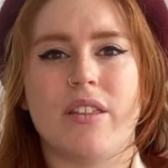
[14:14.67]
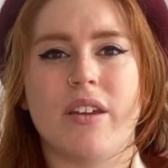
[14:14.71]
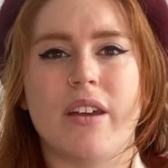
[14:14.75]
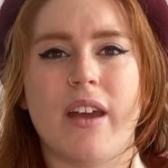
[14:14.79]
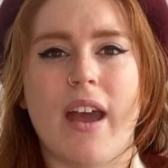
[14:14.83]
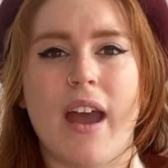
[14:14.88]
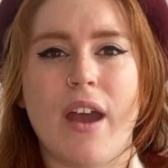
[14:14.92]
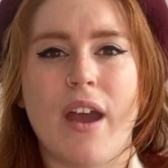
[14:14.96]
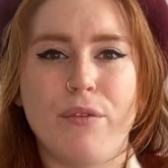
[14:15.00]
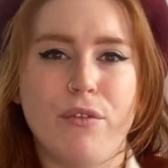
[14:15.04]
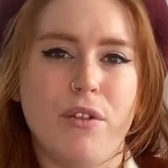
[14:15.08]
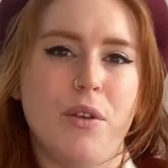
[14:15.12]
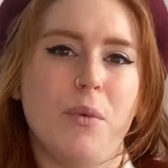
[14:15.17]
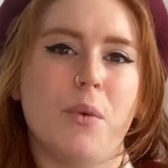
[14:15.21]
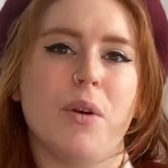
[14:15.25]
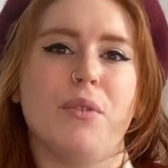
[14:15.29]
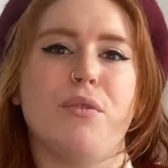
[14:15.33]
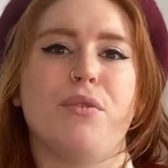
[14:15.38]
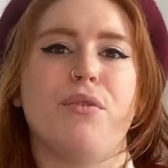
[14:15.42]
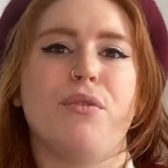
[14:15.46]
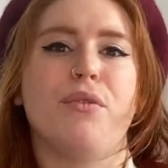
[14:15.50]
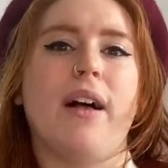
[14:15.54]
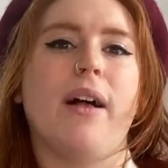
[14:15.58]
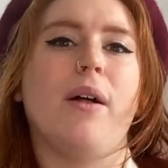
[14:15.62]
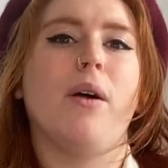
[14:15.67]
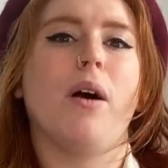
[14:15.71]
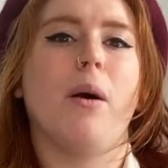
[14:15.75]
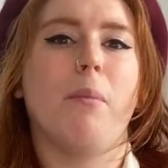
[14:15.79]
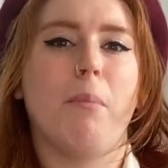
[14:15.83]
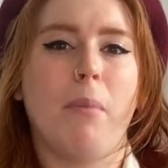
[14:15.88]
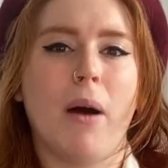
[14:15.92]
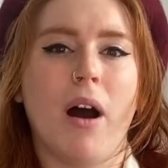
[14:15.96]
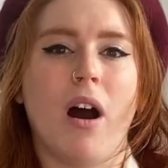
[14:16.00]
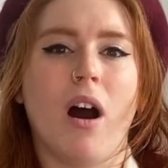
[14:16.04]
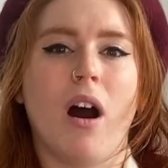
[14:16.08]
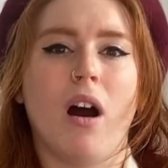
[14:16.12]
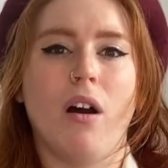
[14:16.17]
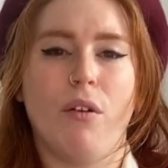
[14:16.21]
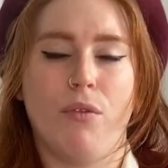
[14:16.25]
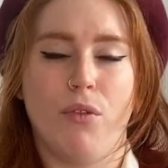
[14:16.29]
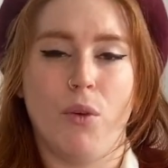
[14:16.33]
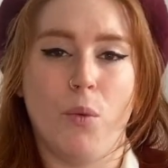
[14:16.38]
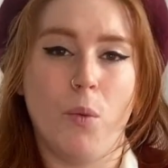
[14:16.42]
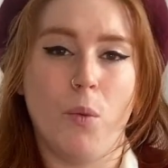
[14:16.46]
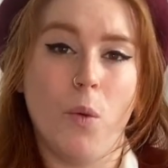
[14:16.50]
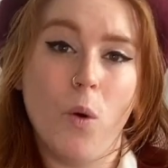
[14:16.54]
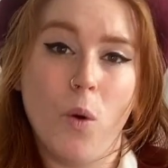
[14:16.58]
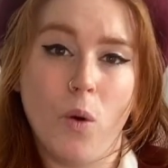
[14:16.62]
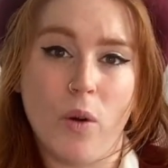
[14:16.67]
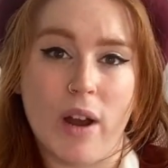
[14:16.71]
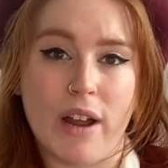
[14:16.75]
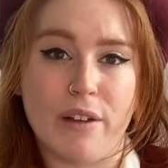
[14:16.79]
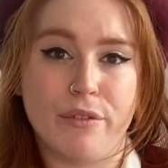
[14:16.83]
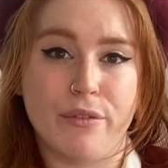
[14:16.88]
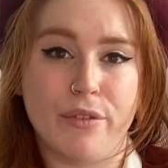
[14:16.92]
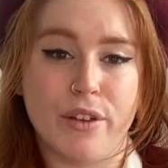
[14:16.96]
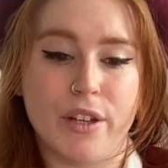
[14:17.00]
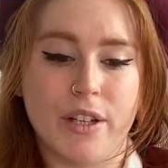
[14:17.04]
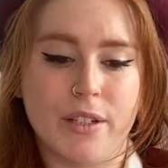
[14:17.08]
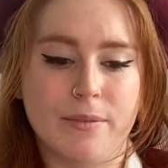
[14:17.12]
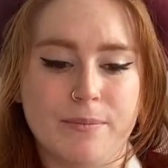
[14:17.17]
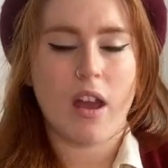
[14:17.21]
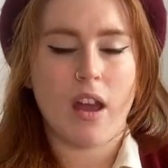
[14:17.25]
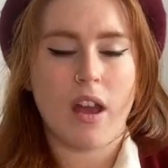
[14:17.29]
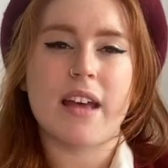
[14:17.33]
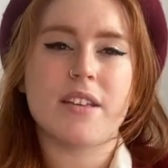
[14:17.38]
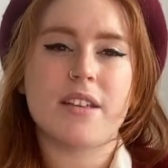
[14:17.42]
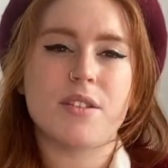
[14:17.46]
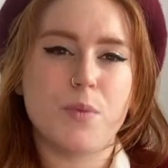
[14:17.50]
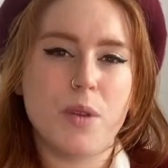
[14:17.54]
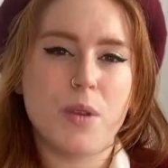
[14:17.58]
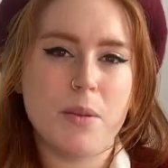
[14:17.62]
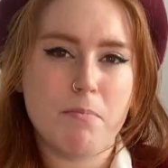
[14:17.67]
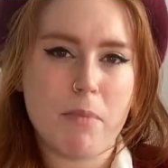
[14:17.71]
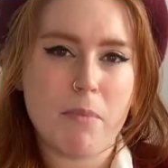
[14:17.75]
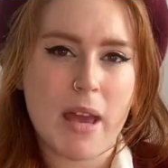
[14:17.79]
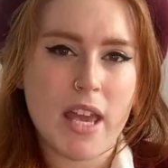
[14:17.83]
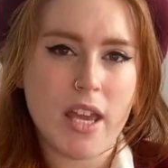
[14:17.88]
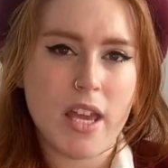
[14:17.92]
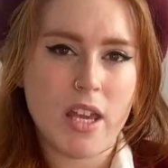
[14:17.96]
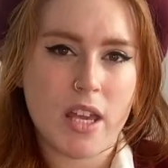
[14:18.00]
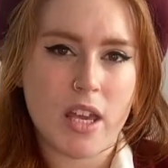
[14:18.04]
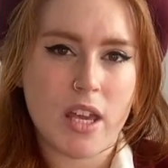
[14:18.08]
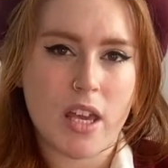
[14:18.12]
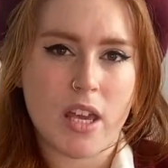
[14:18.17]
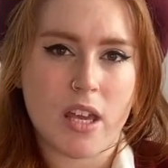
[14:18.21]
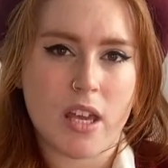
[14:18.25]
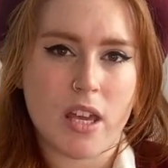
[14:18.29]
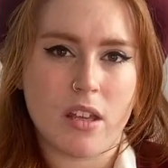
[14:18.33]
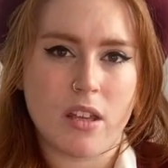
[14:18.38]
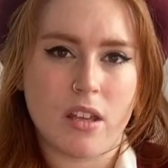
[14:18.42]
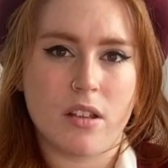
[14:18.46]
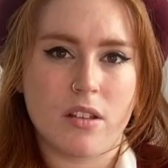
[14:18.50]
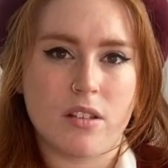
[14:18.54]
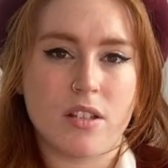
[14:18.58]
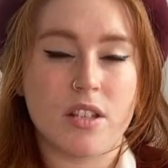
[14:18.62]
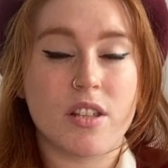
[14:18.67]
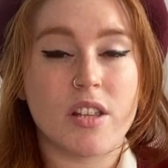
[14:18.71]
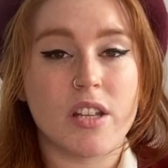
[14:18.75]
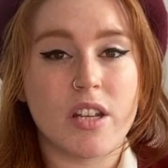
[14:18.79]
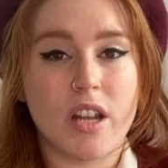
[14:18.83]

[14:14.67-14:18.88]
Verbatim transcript: that everyone felt a part of the war effort. As we make it to the